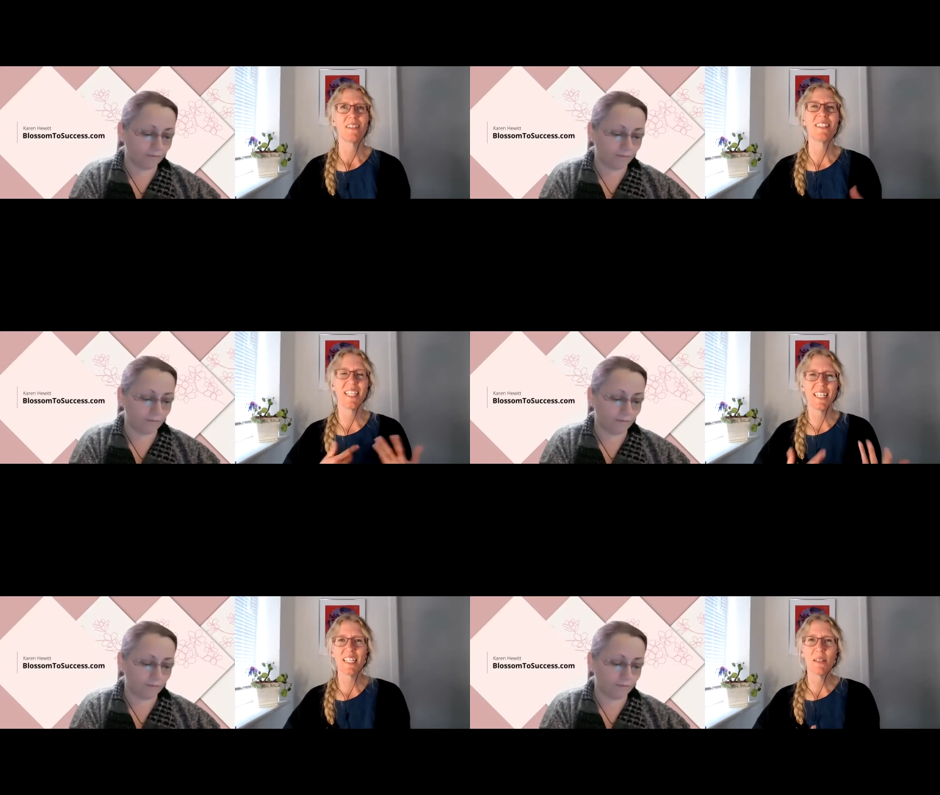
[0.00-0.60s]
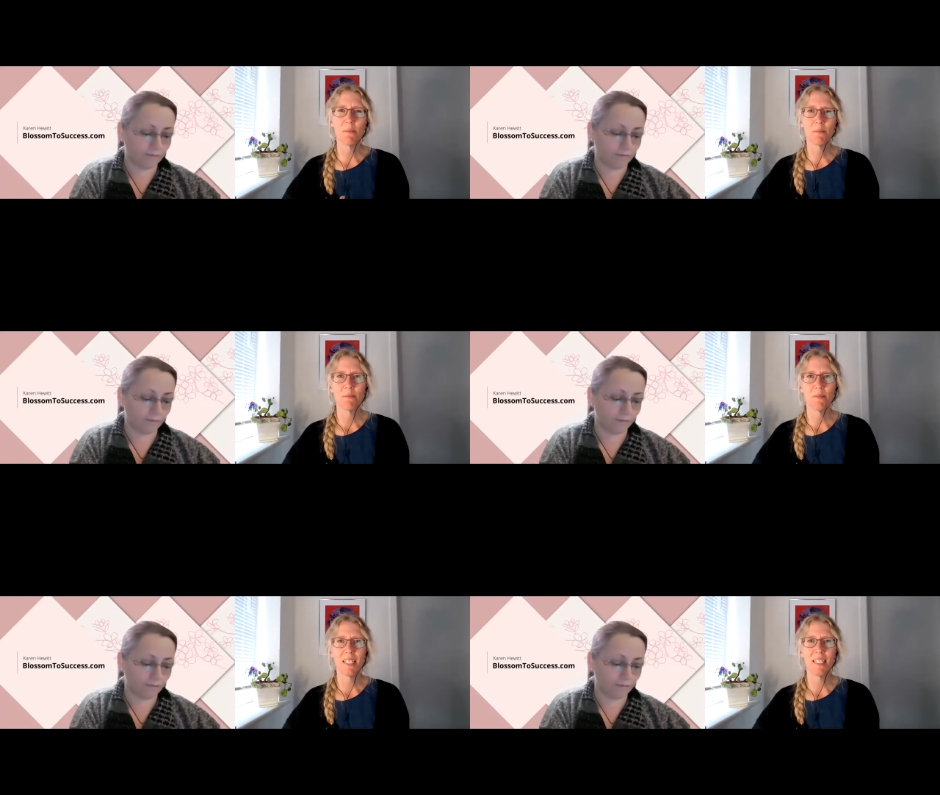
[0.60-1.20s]
Speaker 1: setting them
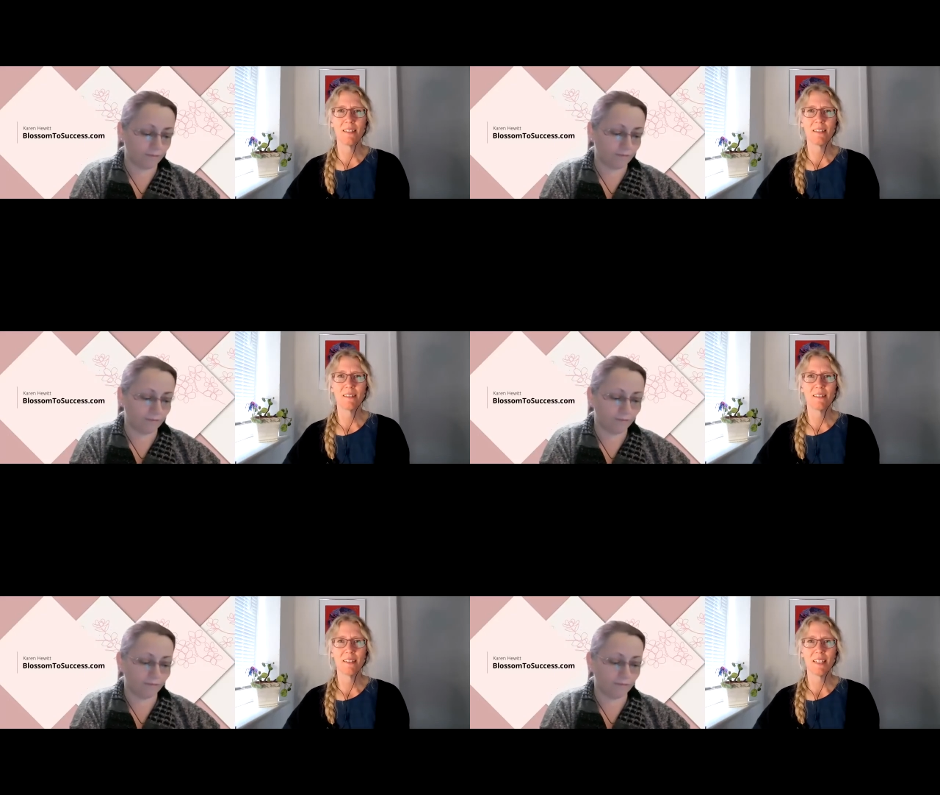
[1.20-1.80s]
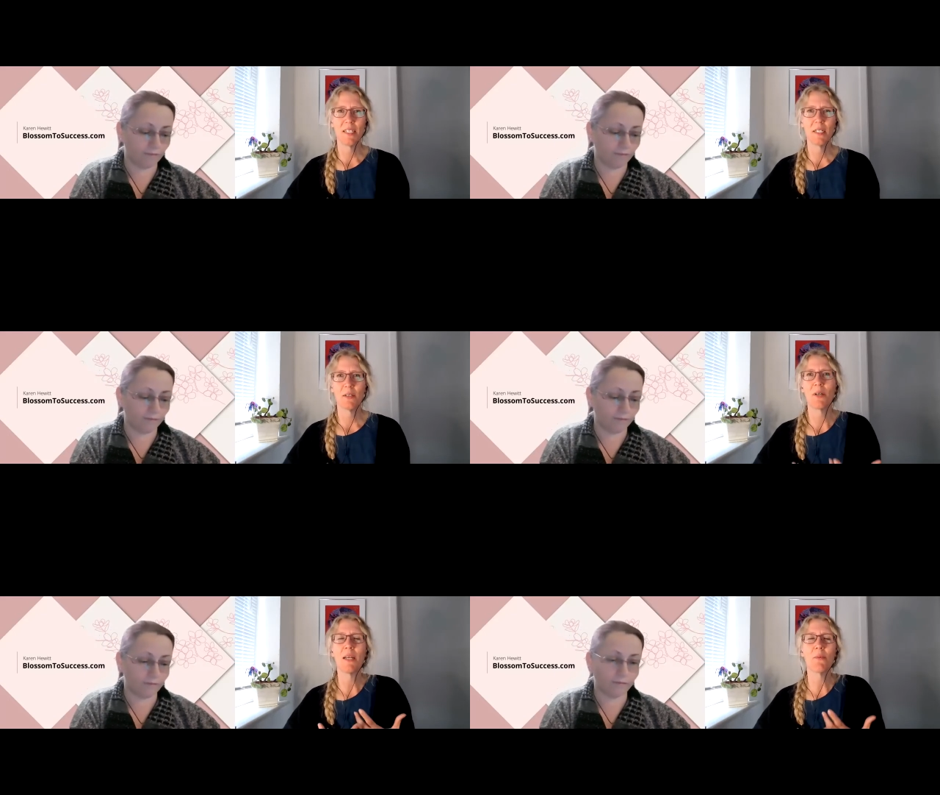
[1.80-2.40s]
in in the
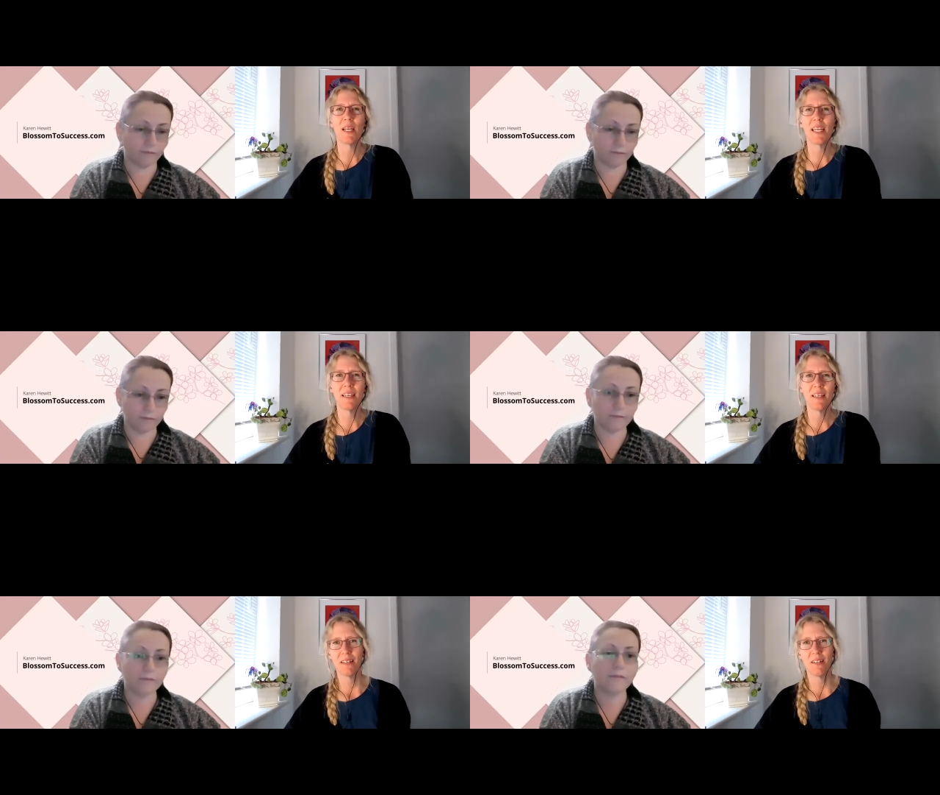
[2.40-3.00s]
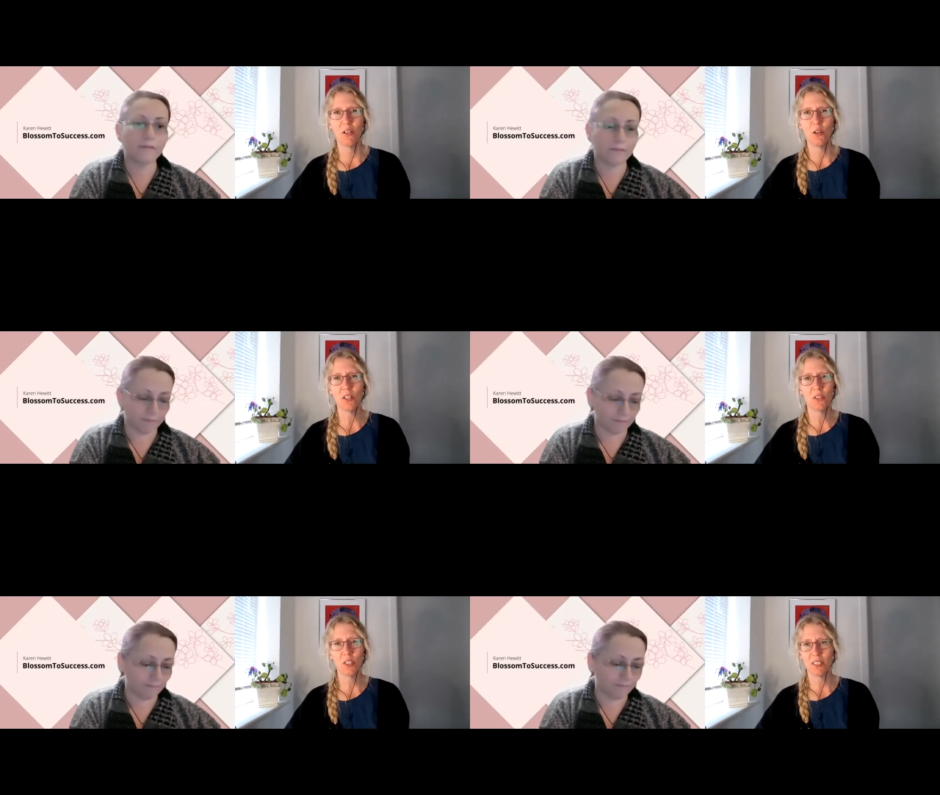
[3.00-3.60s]
right way,
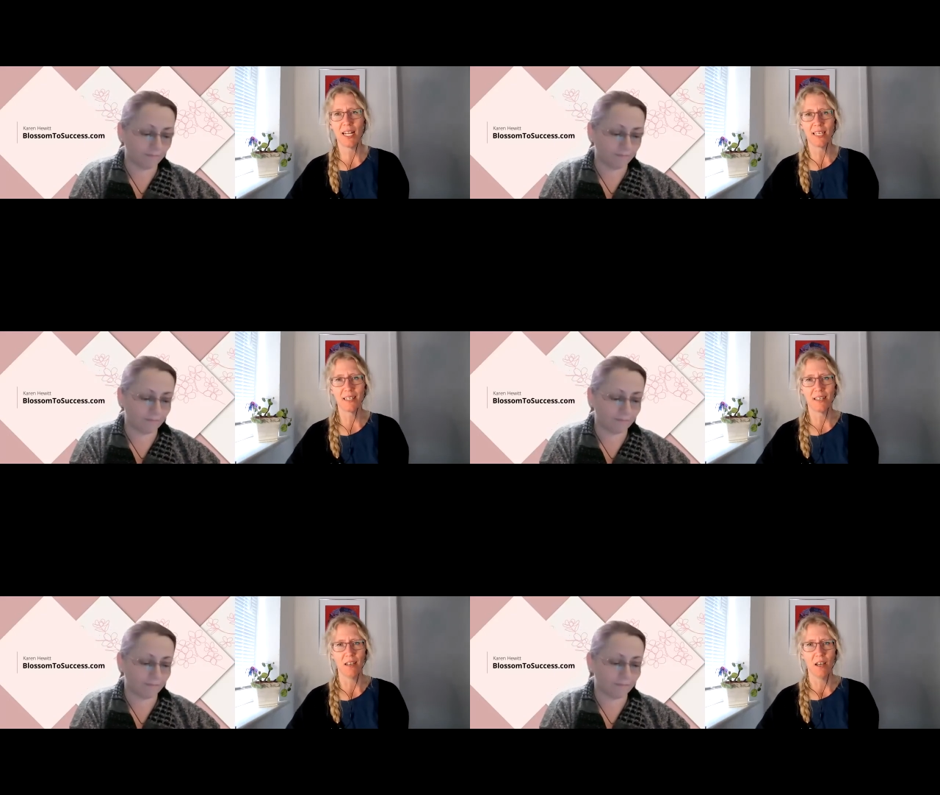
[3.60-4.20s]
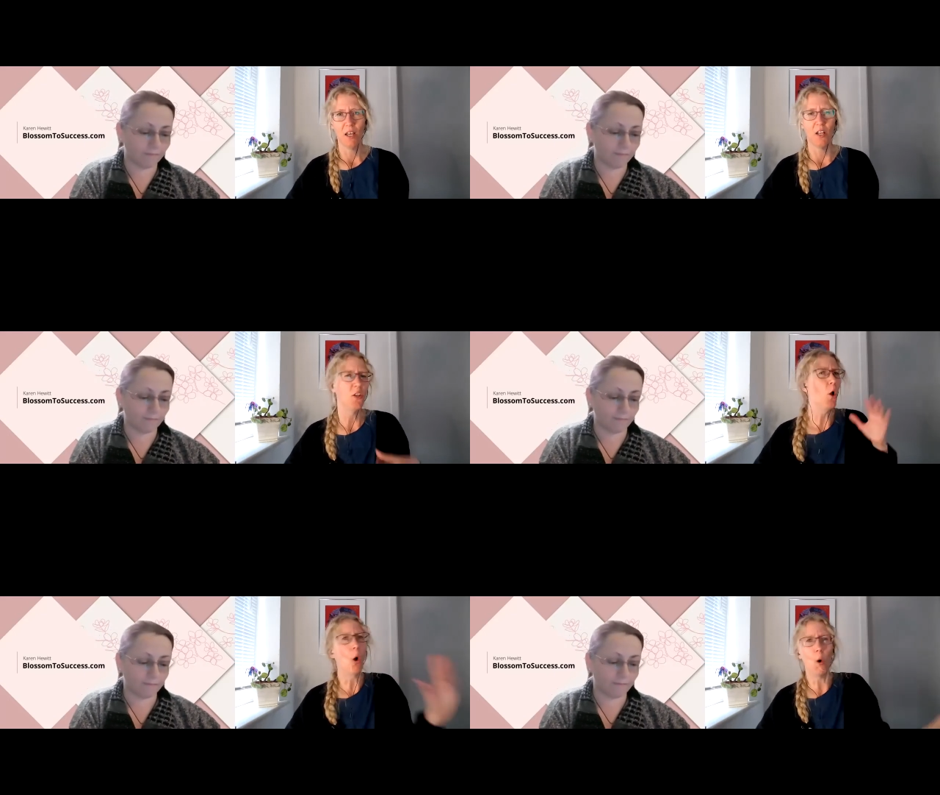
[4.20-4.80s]
not just like a
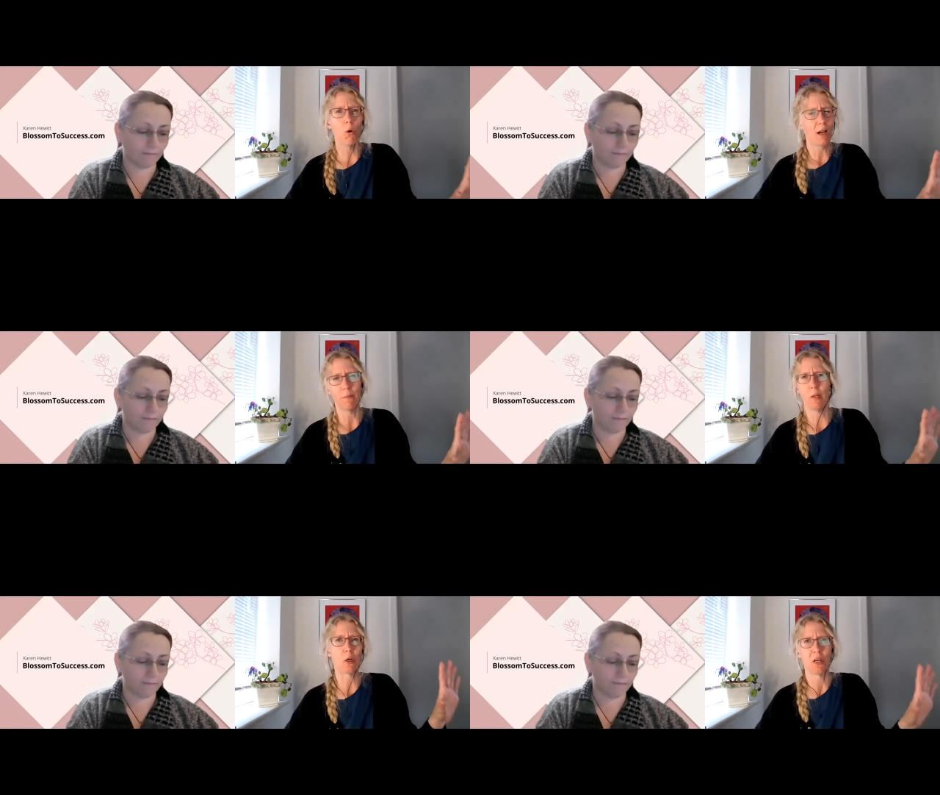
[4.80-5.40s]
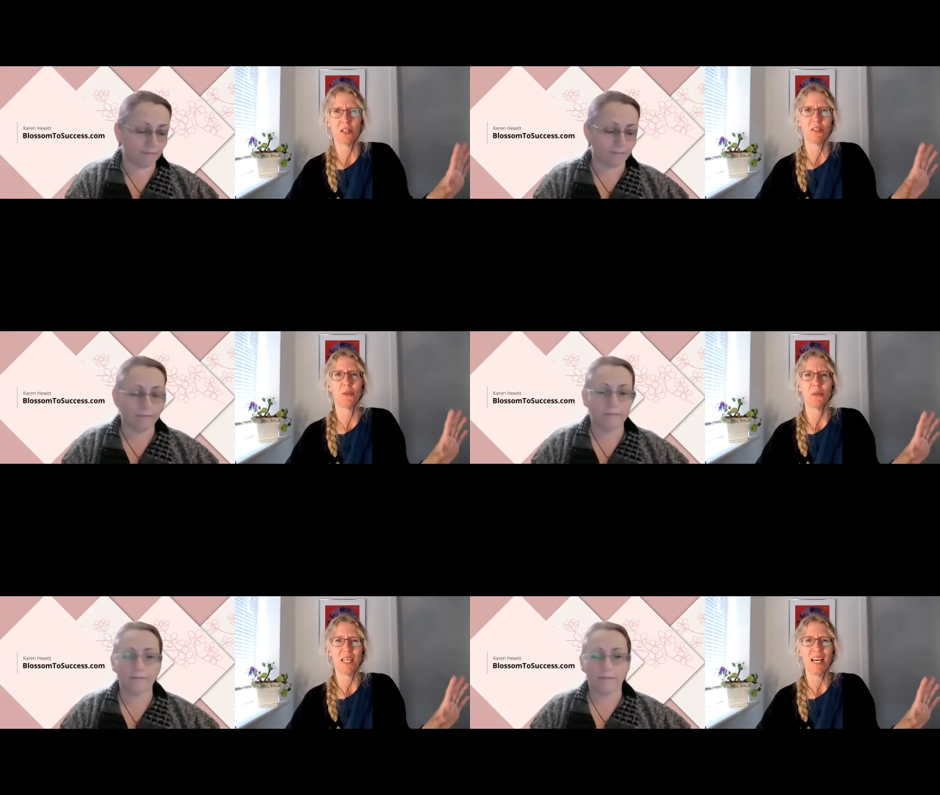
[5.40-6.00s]
no, I'm not gonna
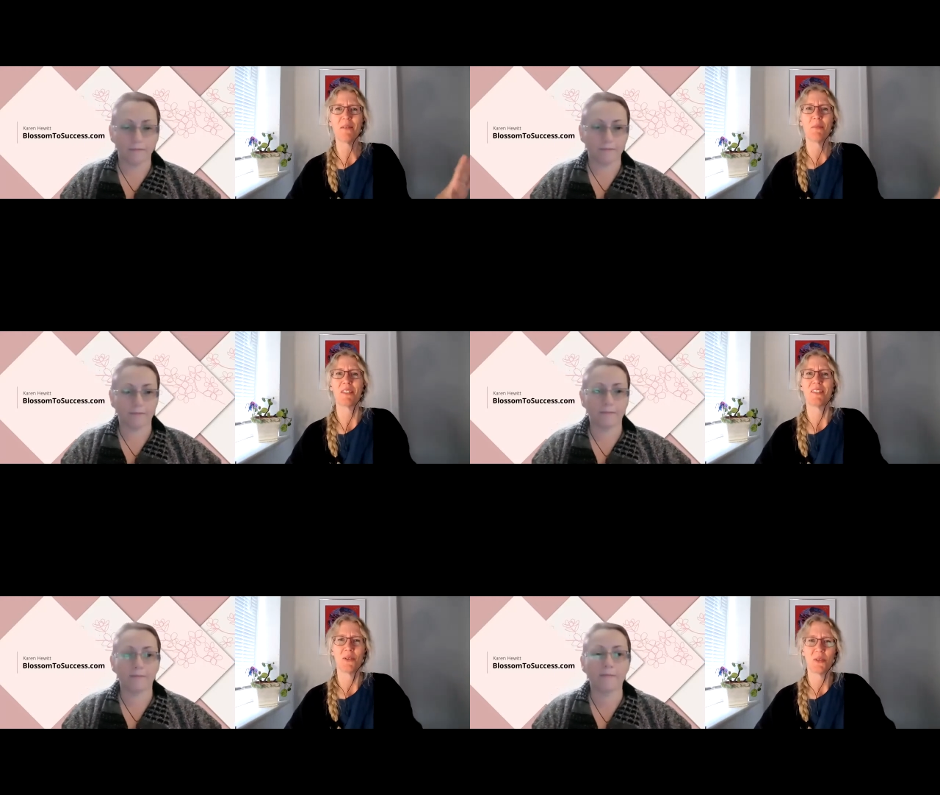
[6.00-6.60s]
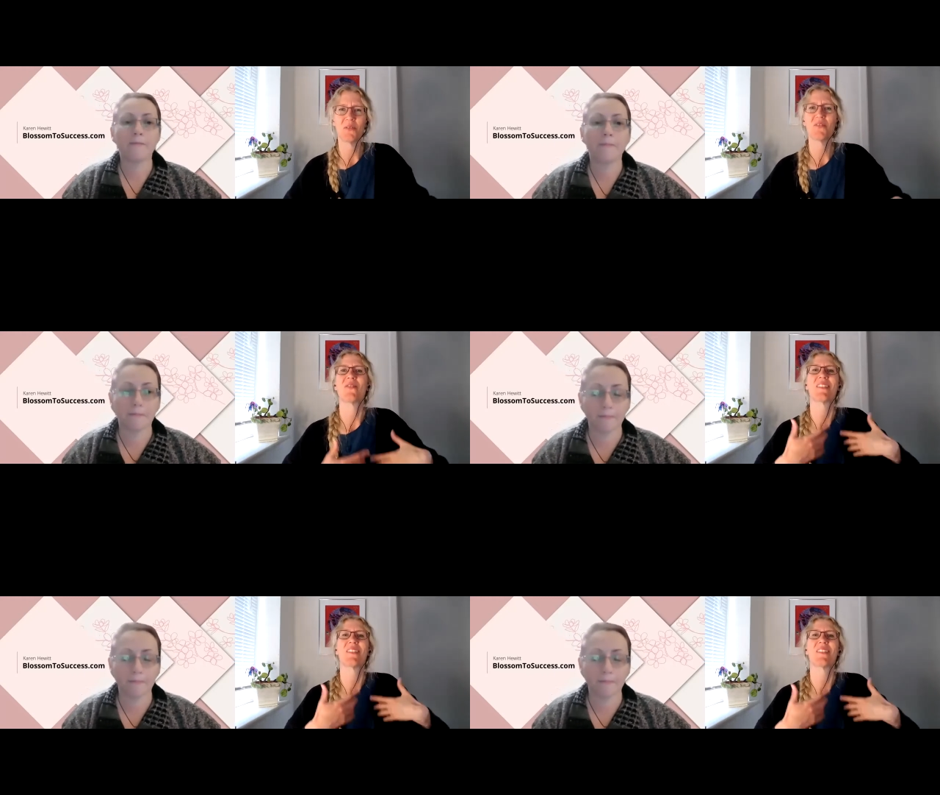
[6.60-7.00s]
do that, but sort of